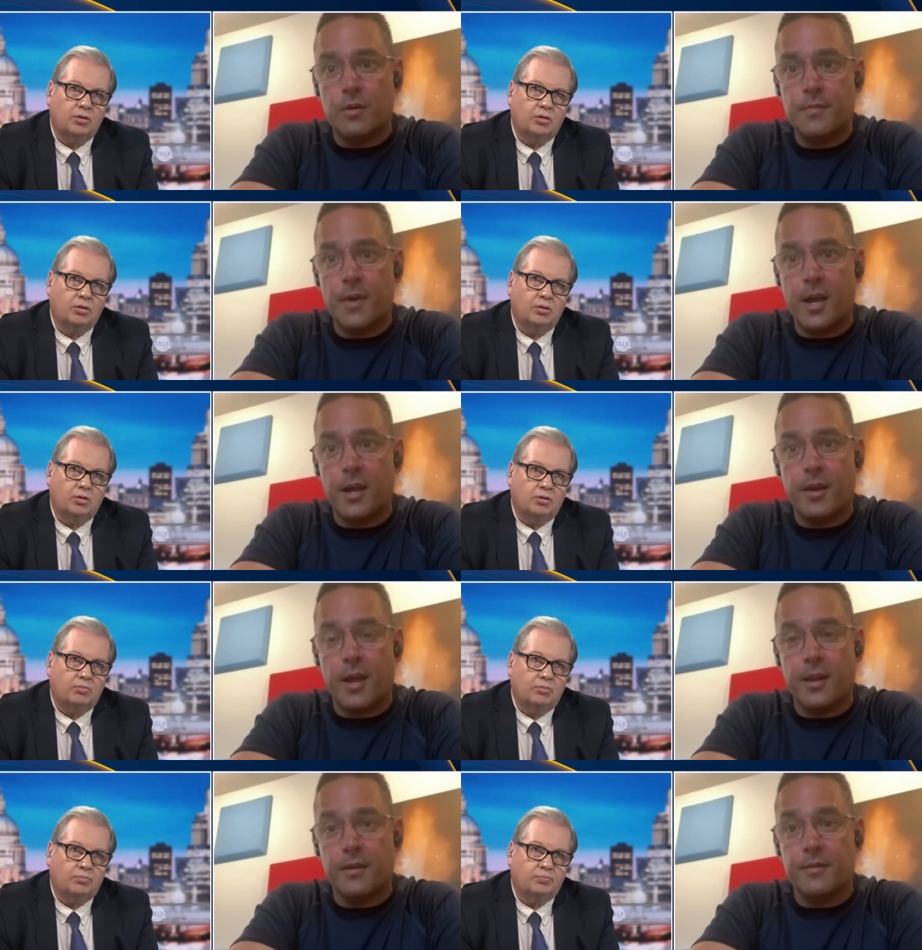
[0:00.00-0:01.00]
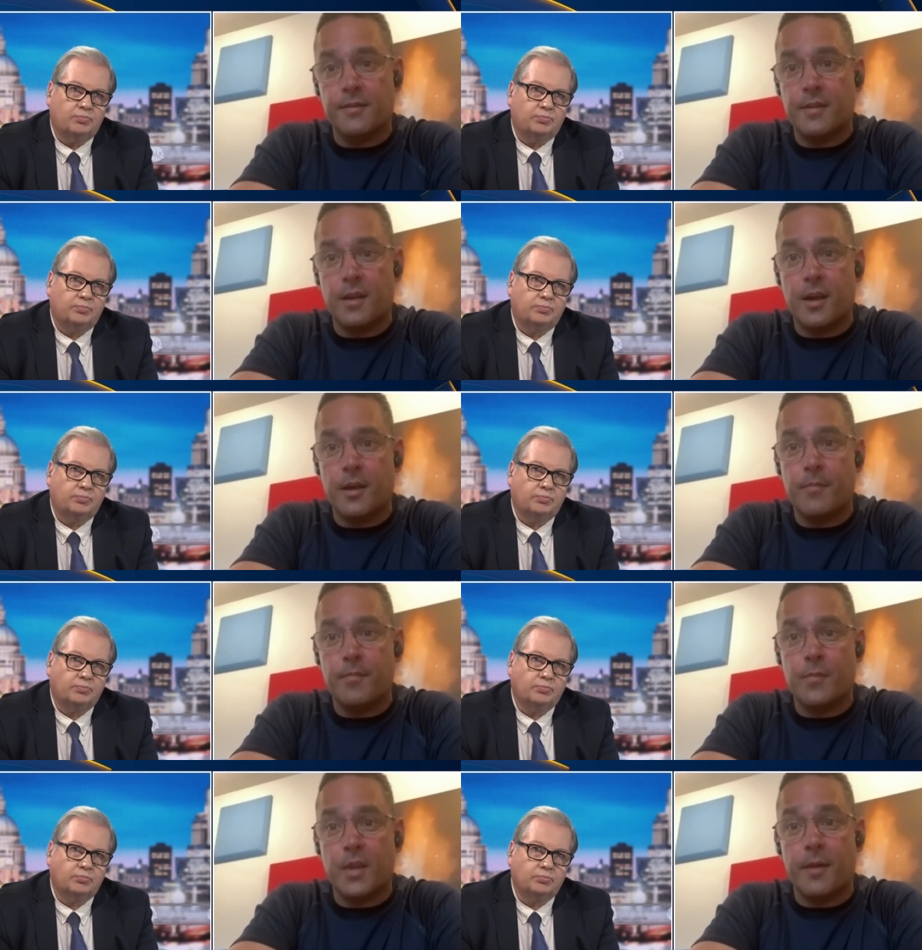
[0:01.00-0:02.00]
Speaker 1: wrong, and and
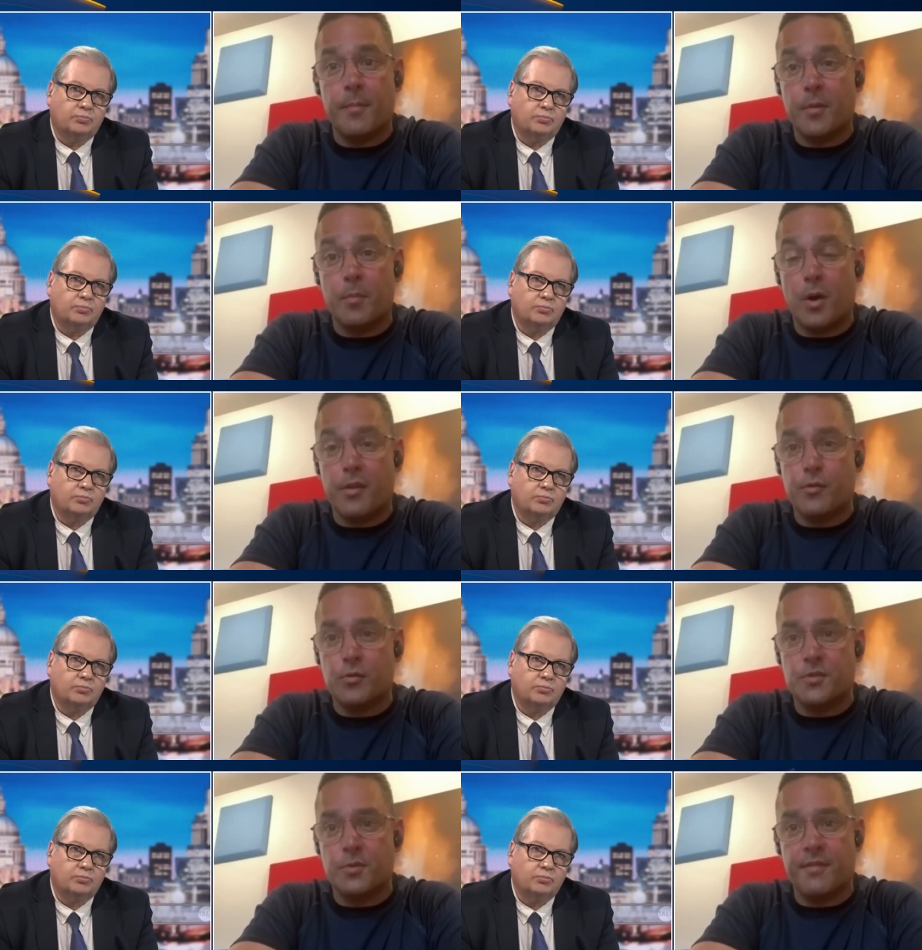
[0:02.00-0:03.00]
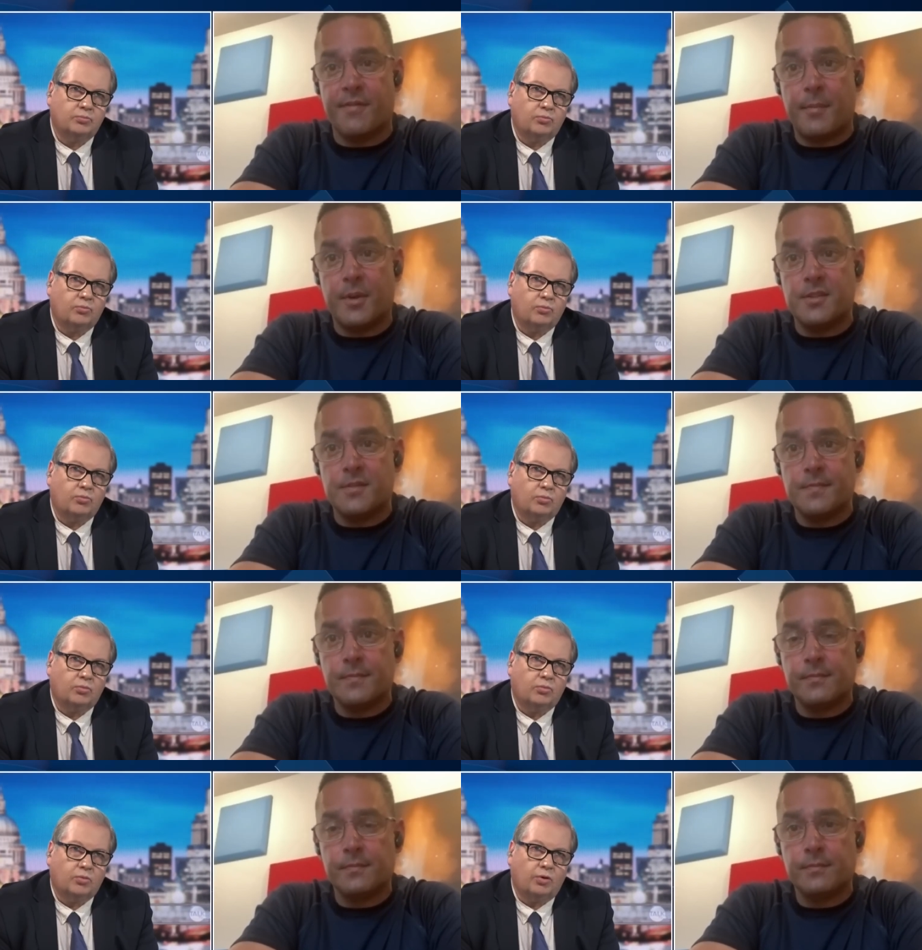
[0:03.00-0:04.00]
um, yeah, my, my thoughts are with the
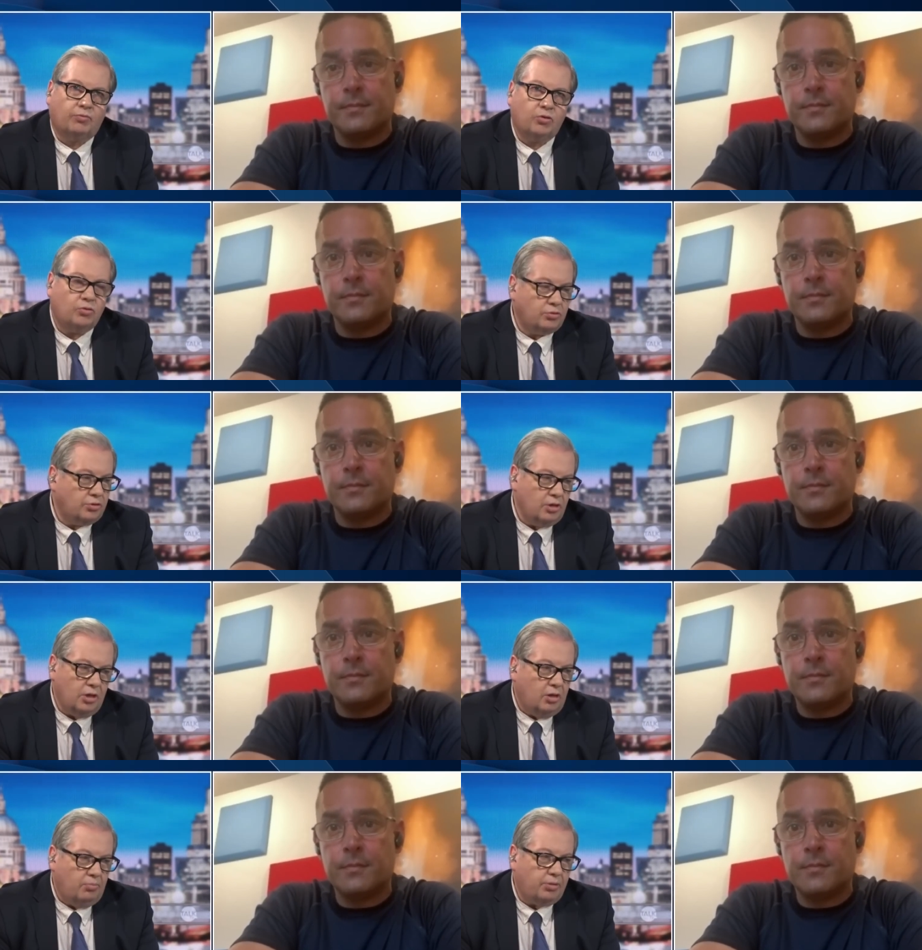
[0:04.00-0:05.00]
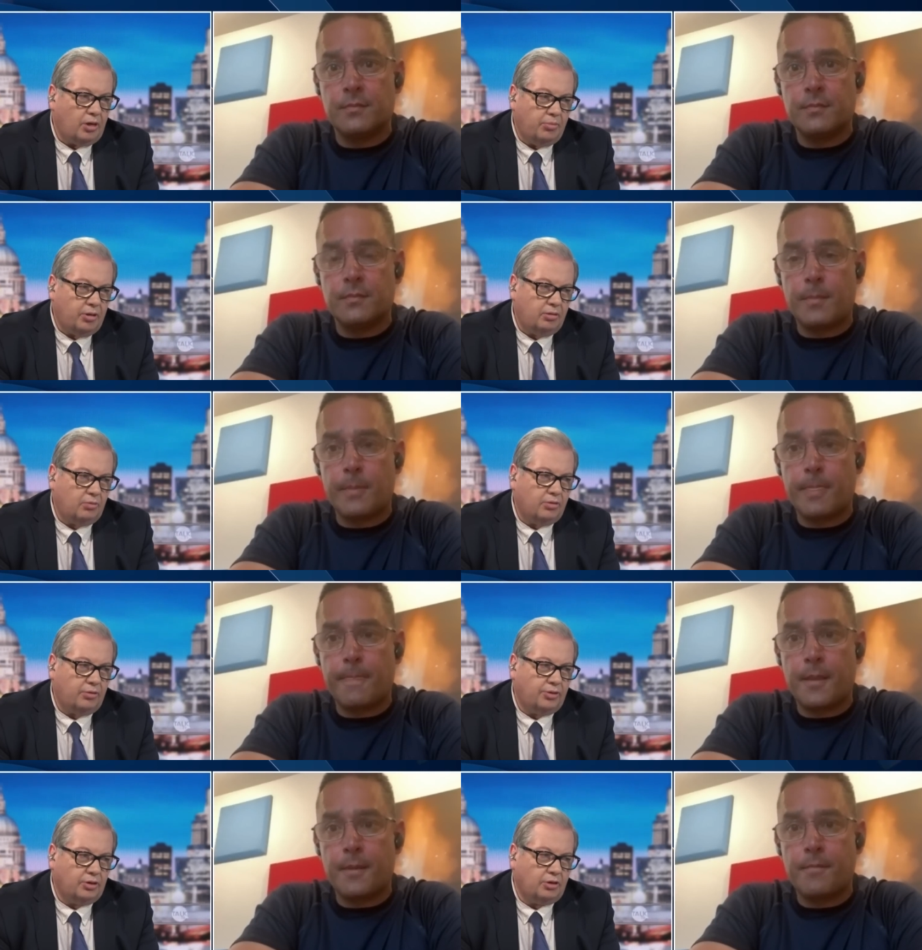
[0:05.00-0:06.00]
families.
Speaker 2: Of course. But I mean, one of the
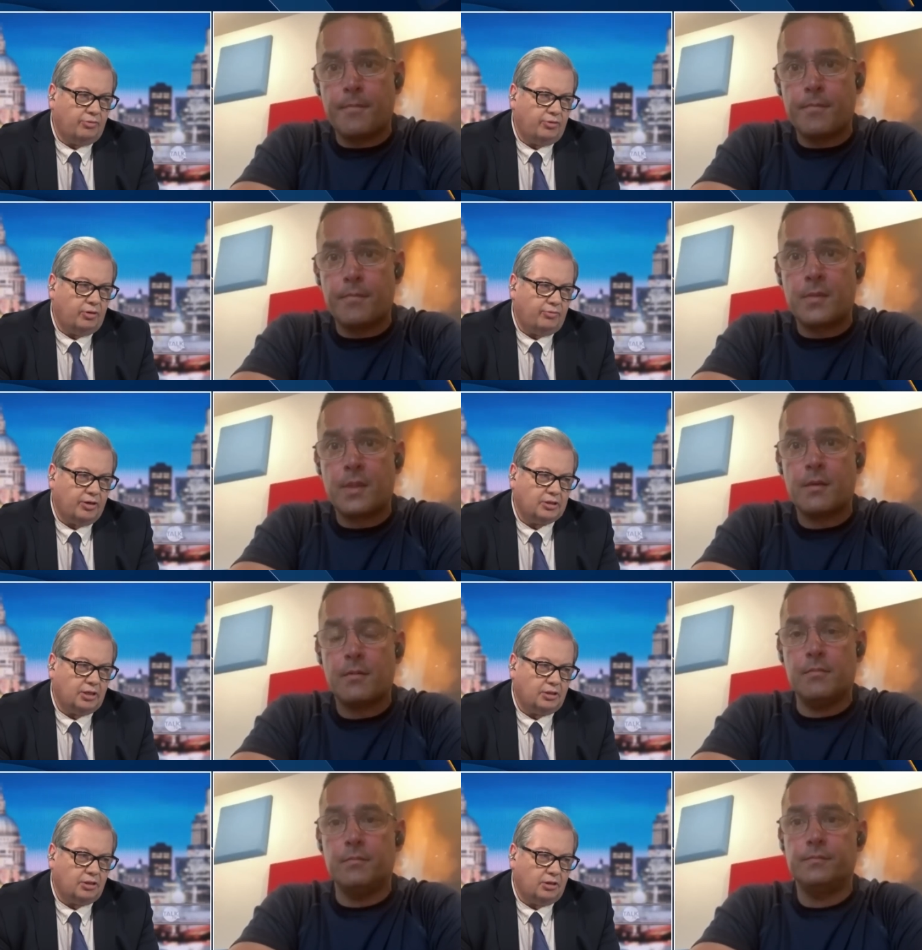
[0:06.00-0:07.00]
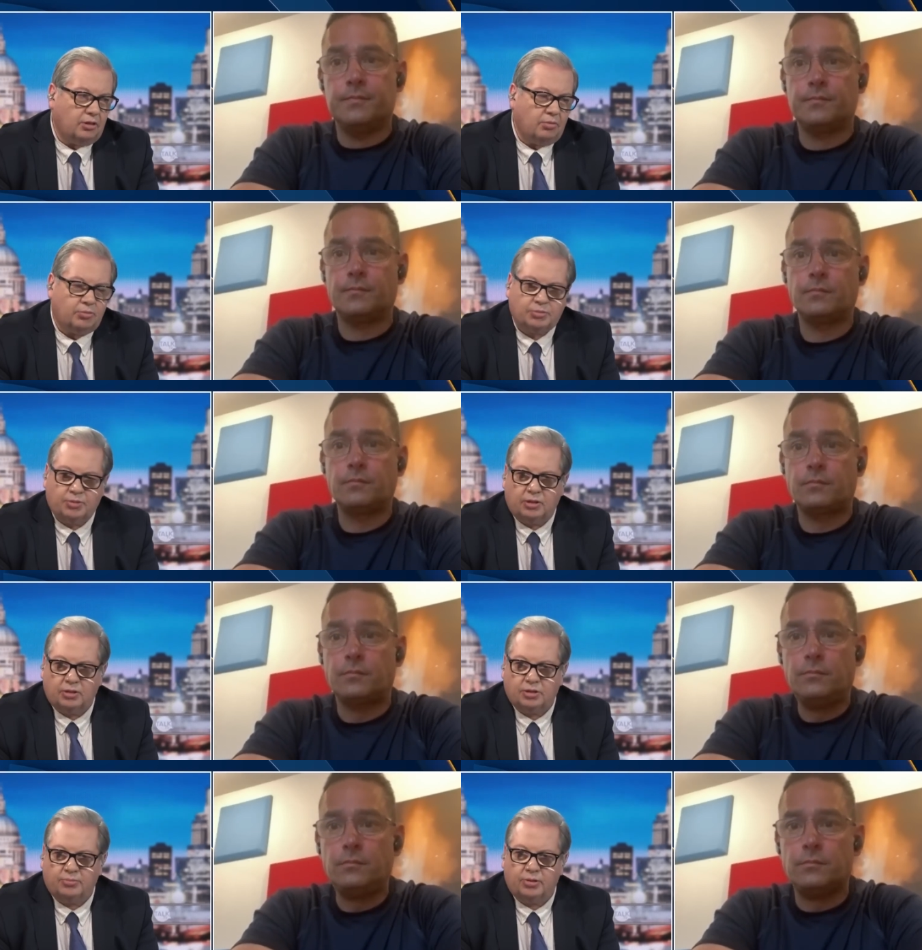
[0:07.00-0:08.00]
things I find fascinating, I remember
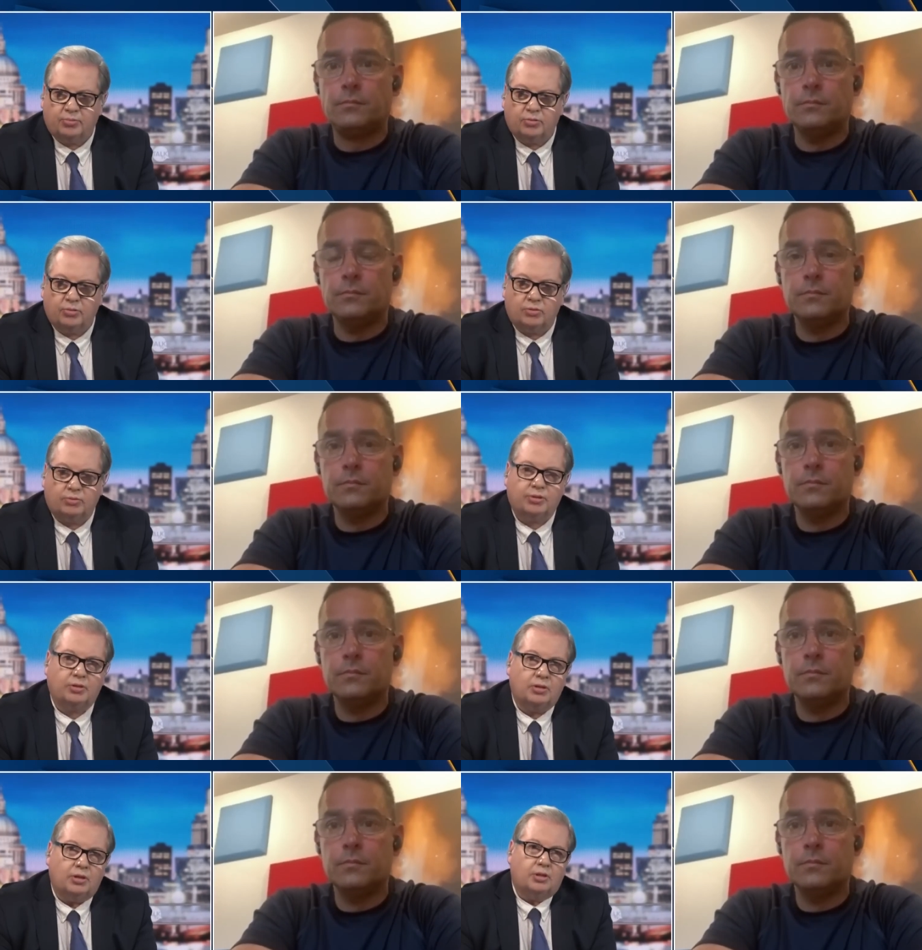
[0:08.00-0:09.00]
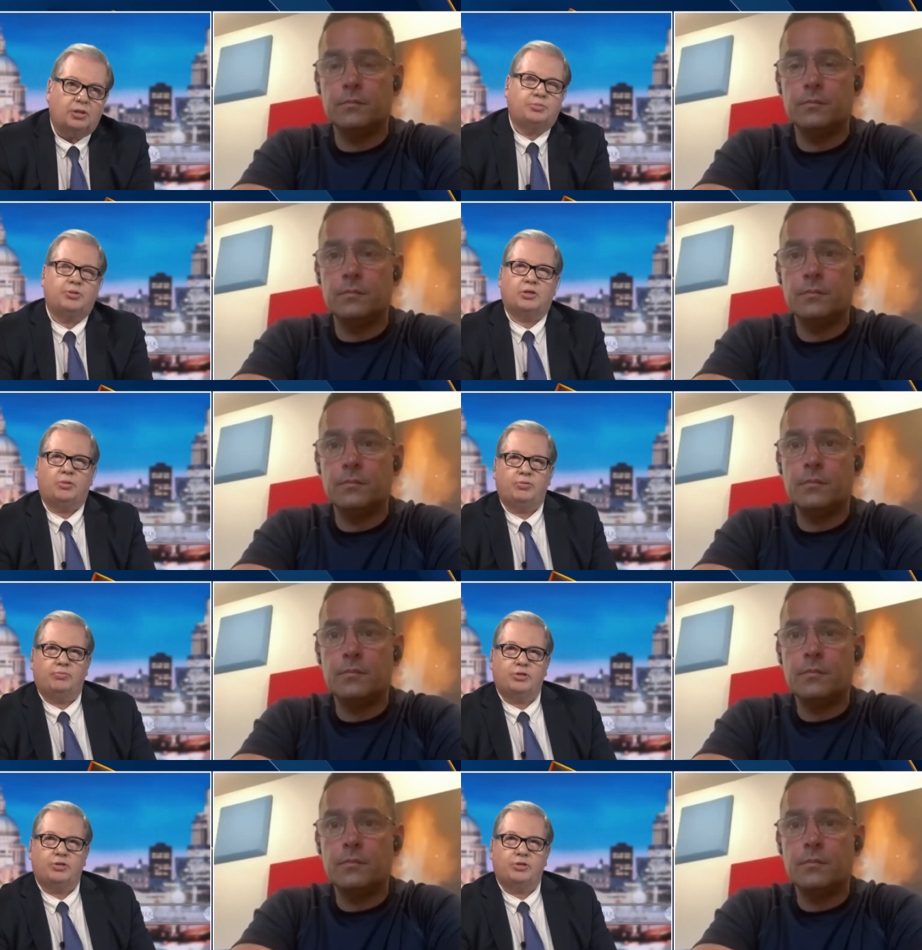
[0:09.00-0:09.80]
speaking to people who had been, there's been a couple of